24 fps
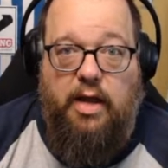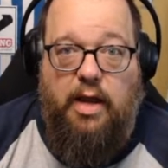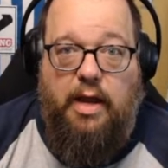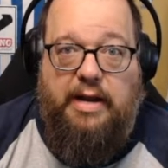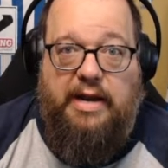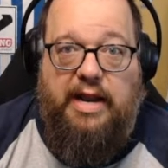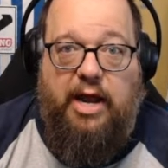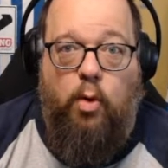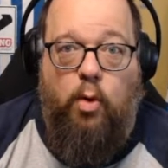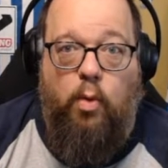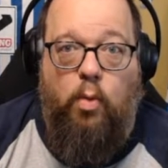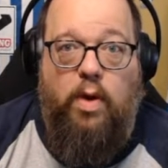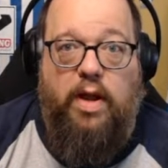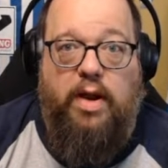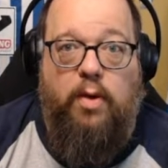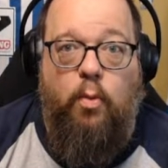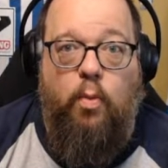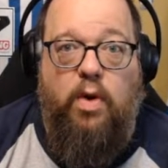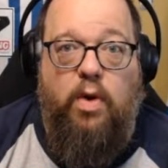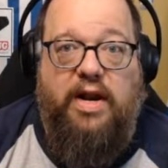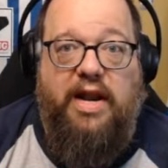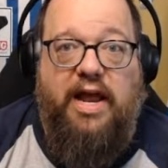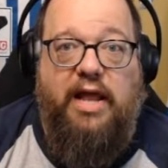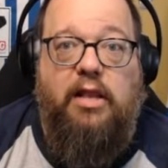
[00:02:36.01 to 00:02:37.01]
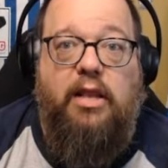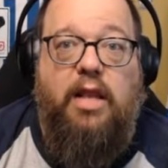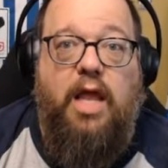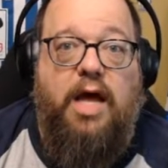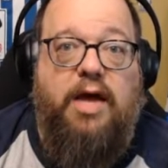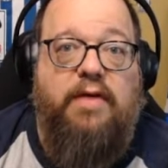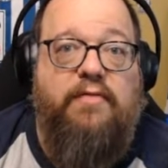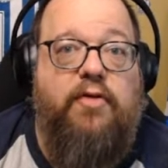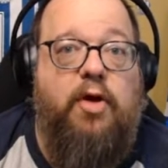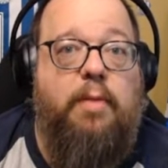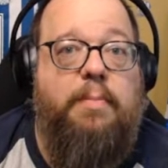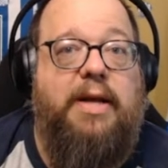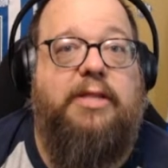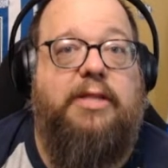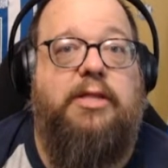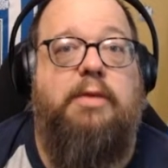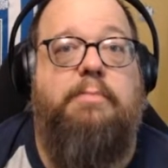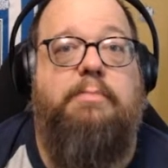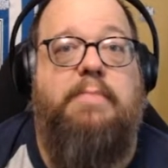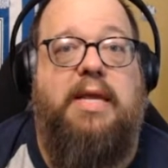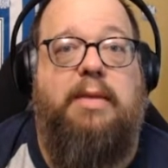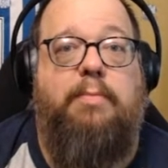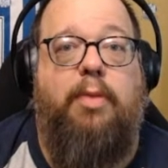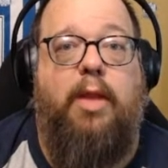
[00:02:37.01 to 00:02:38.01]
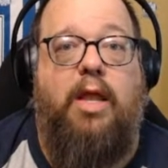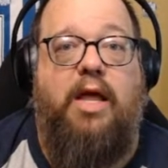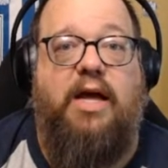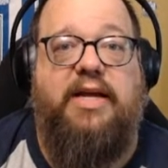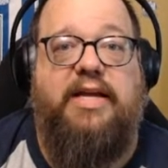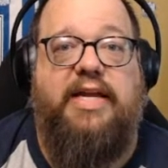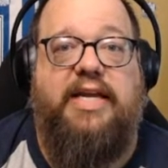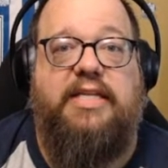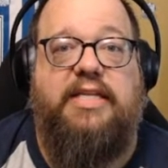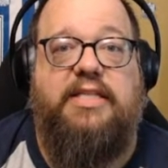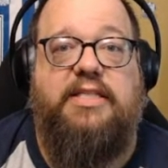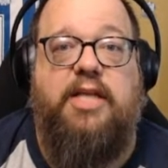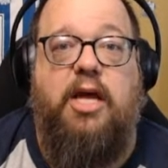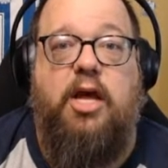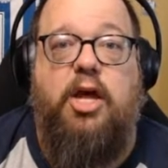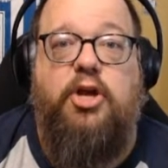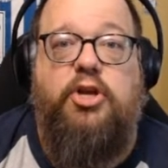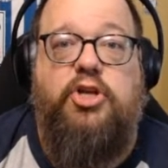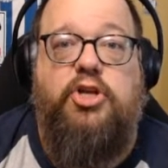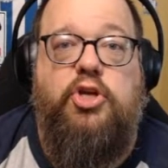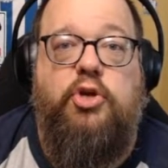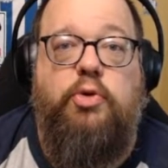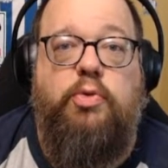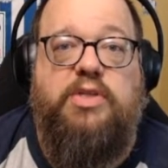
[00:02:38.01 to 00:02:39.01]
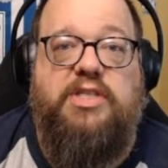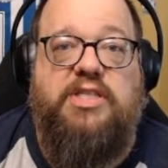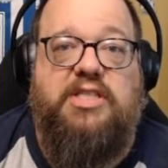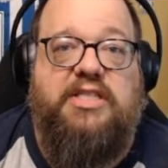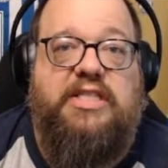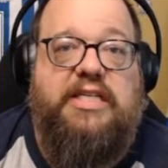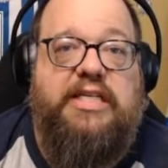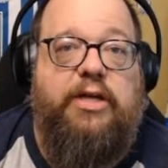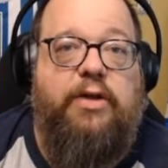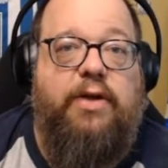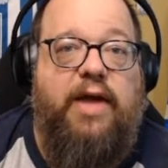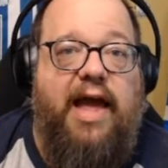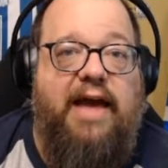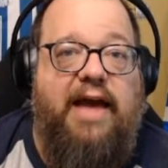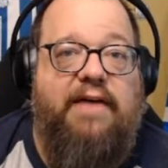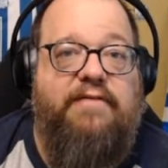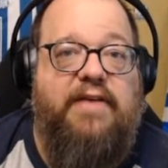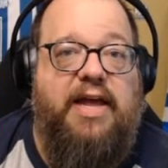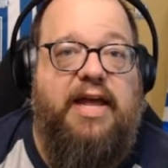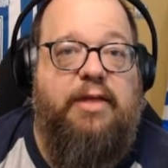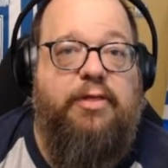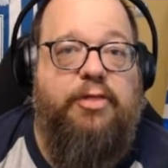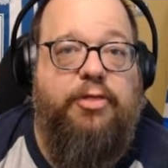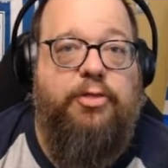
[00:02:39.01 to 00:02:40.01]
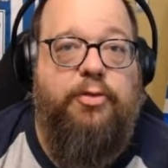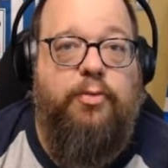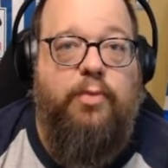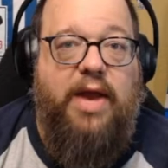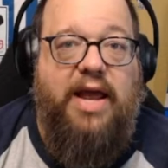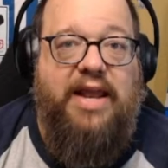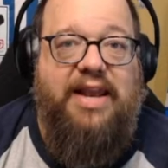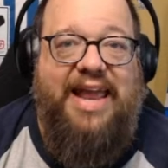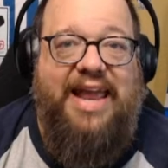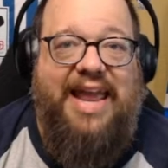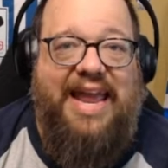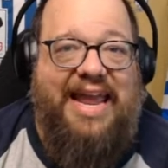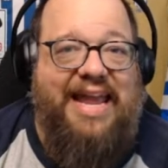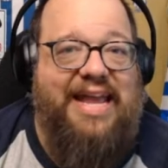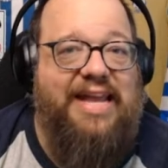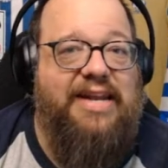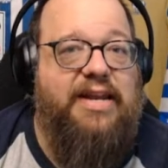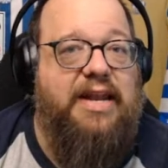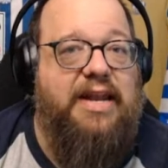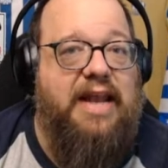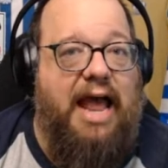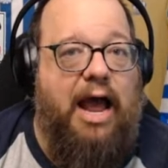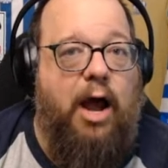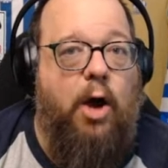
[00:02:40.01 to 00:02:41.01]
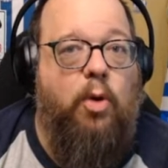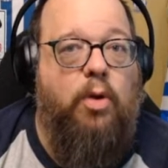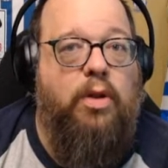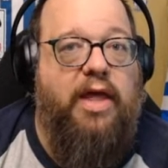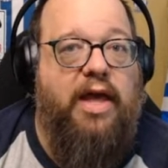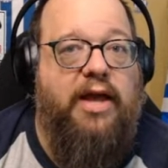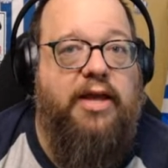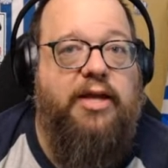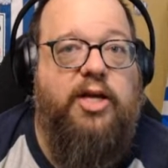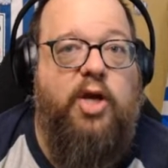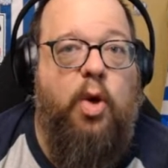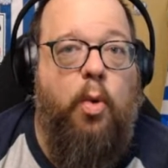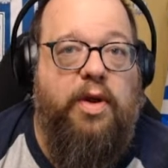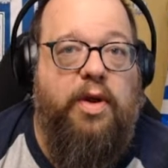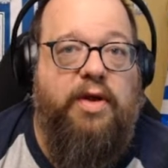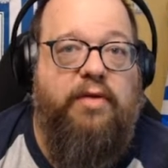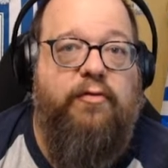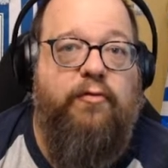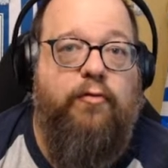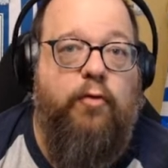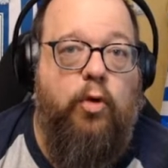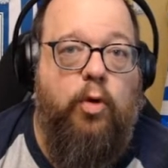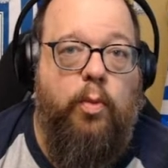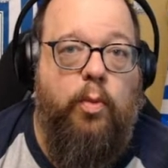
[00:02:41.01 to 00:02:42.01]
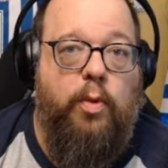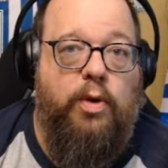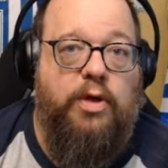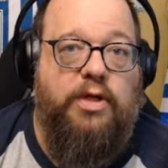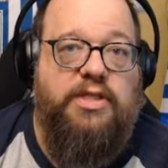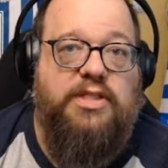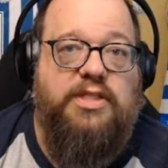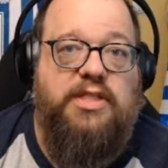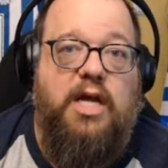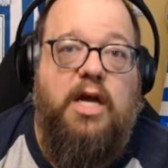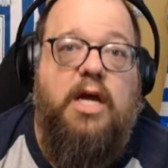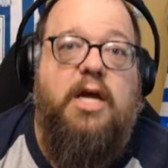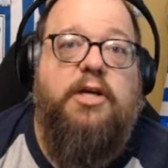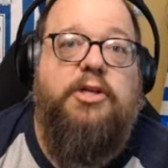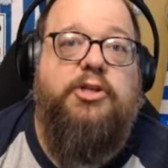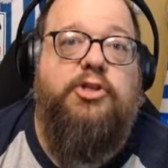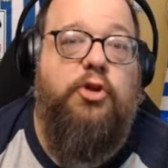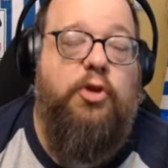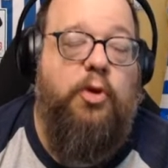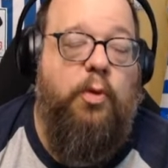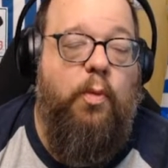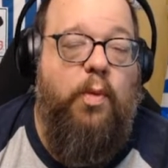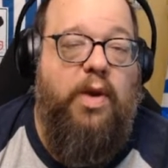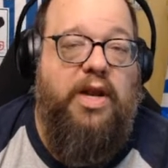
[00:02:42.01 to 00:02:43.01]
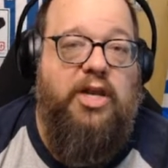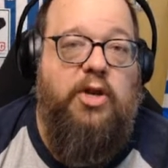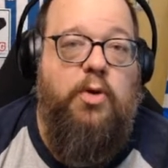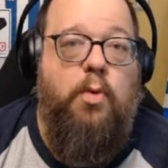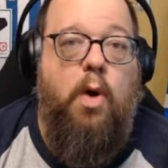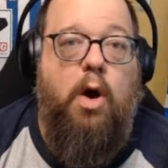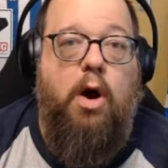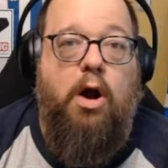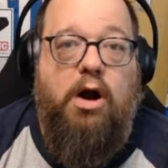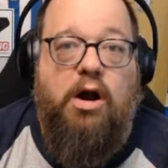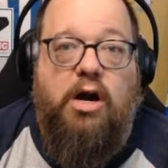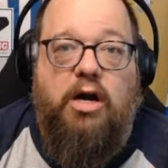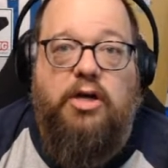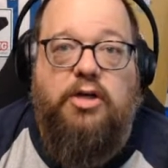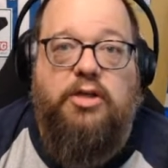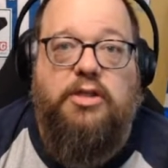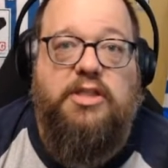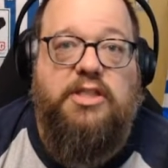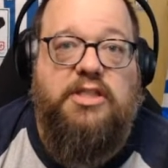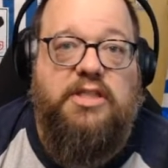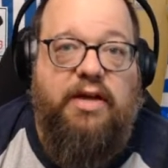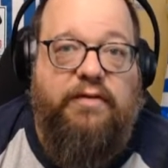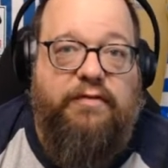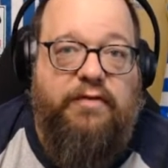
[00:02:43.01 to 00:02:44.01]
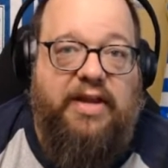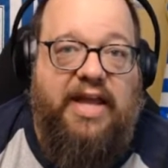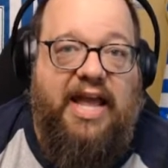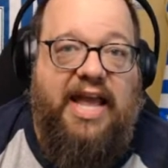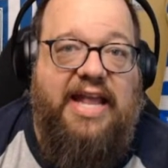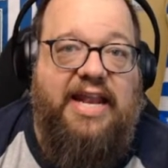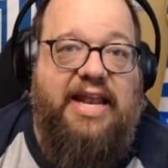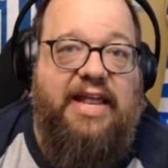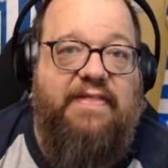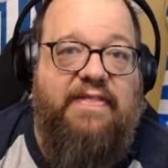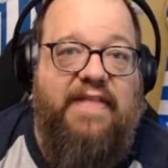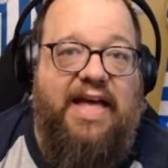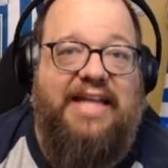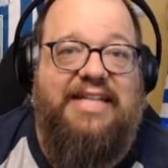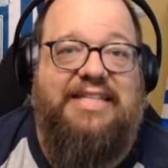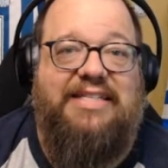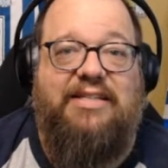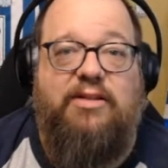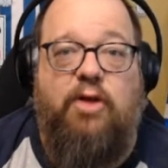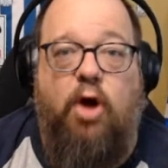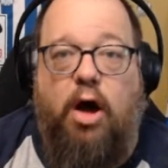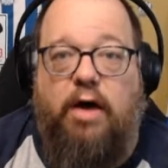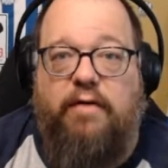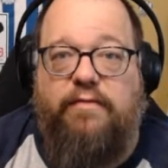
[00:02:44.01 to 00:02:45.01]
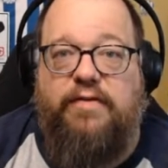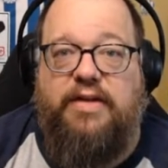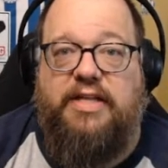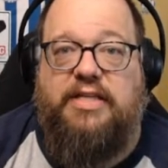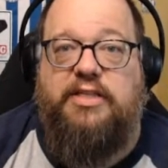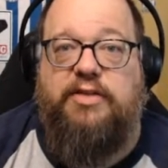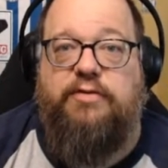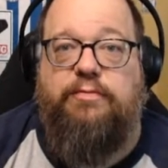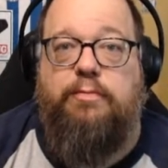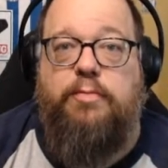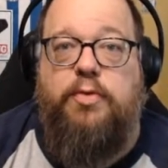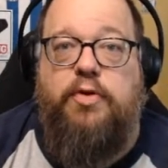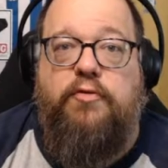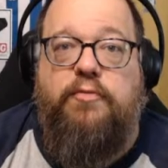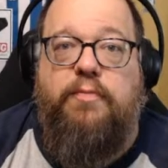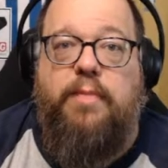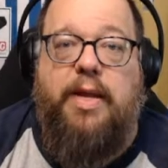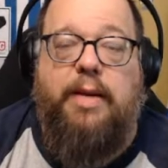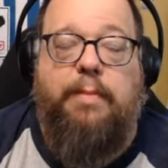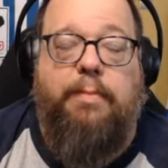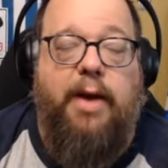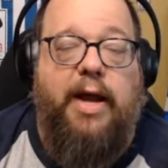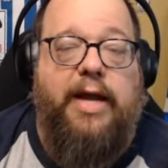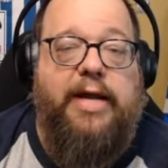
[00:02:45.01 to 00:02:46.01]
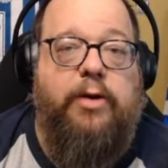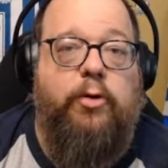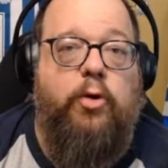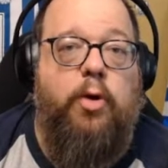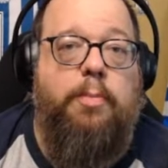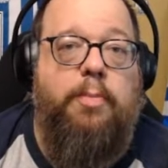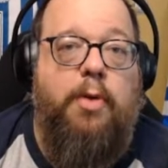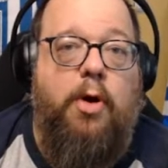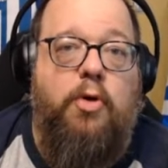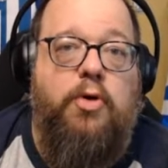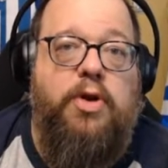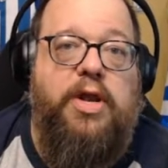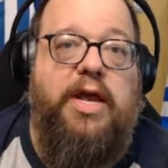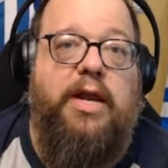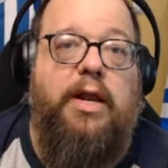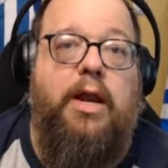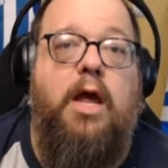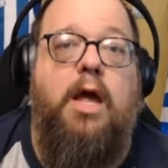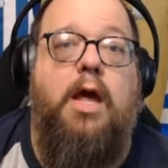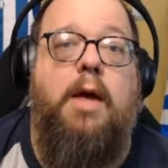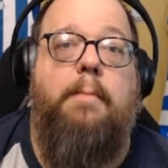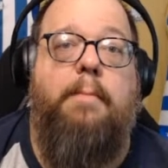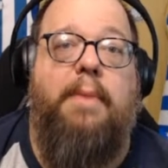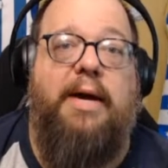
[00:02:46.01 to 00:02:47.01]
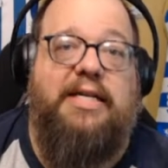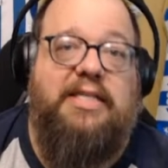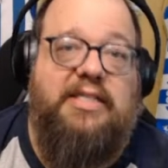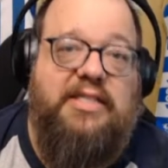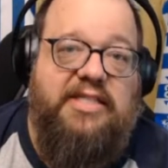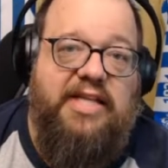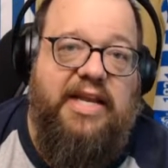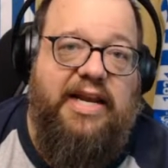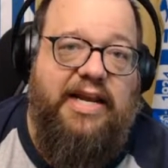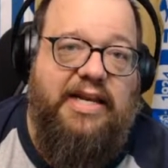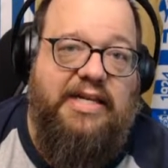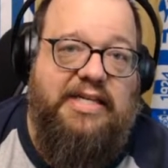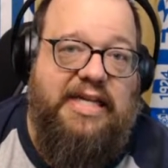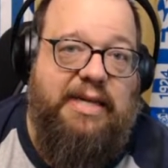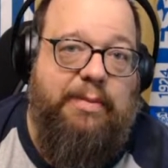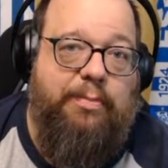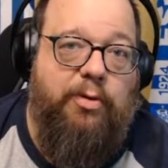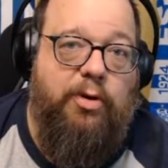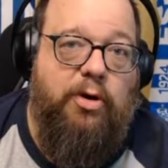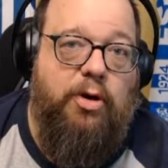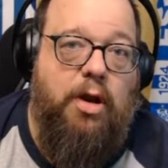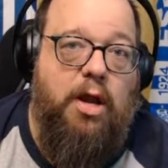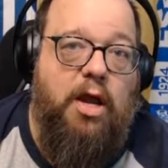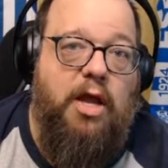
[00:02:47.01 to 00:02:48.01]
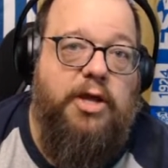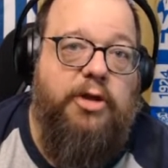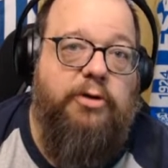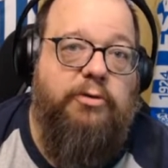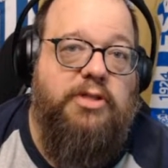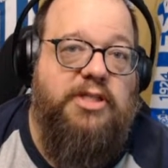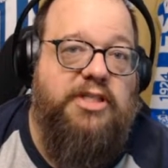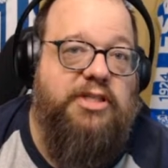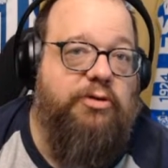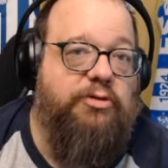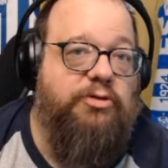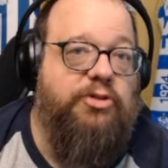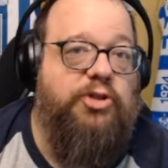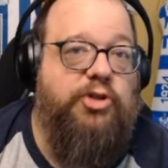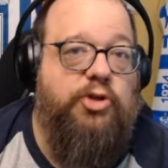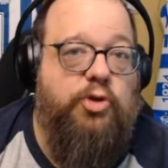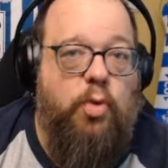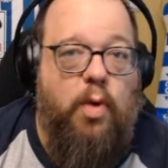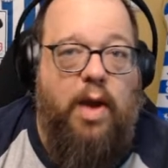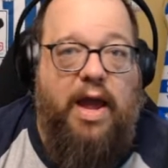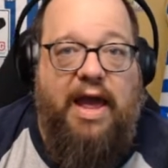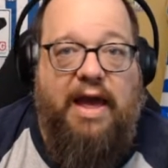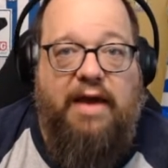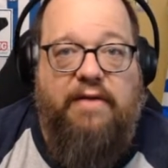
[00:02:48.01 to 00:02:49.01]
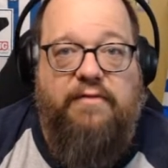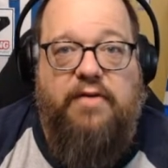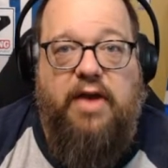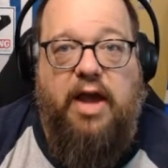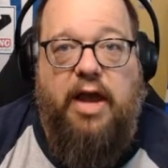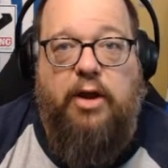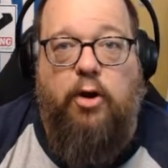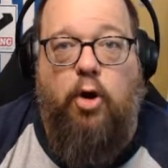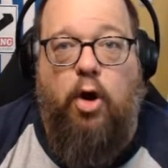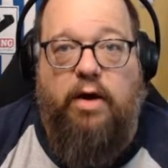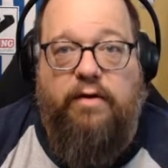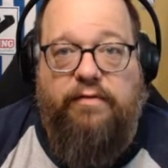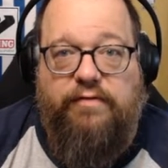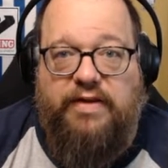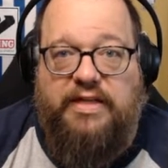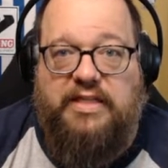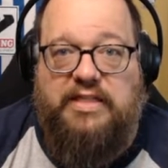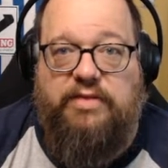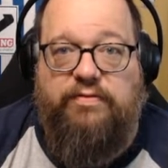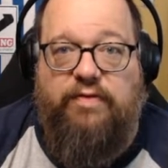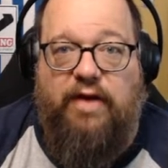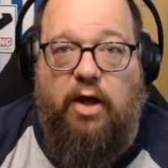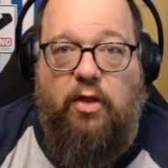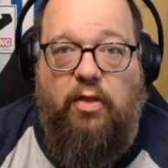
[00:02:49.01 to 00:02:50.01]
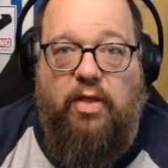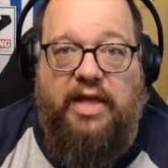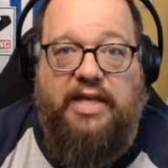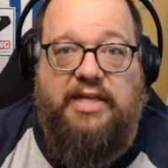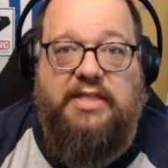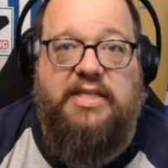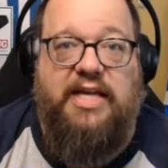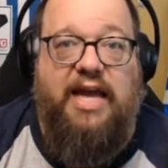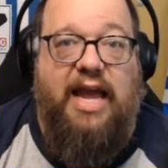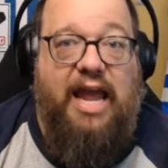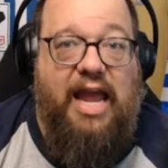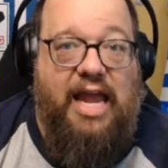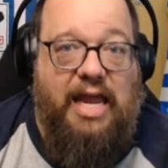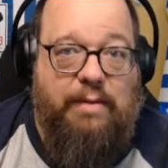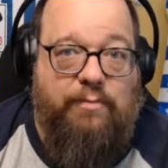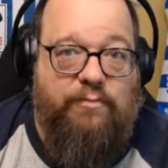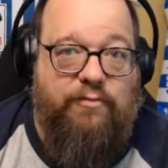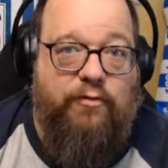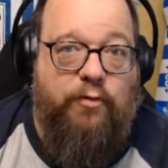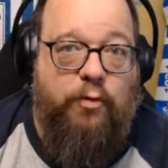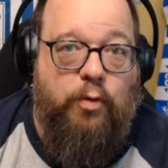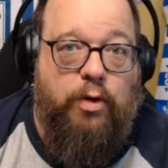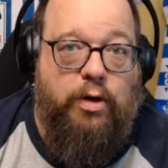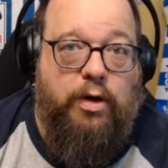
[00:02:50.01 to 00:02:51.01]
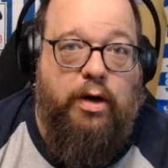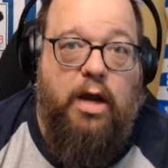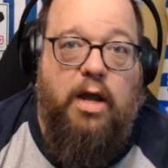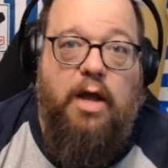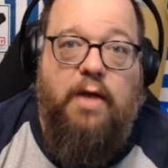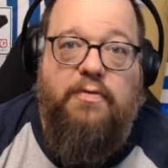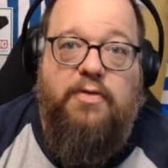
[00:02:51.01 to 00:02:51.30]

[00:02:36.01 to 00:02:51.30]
Now, what I love about the mid block is you still have a threat and an outlet going forwards, so that when you are suffocating that offensive movement by your opponent by sitting deeper, you still do have an offensive outlet to aim for.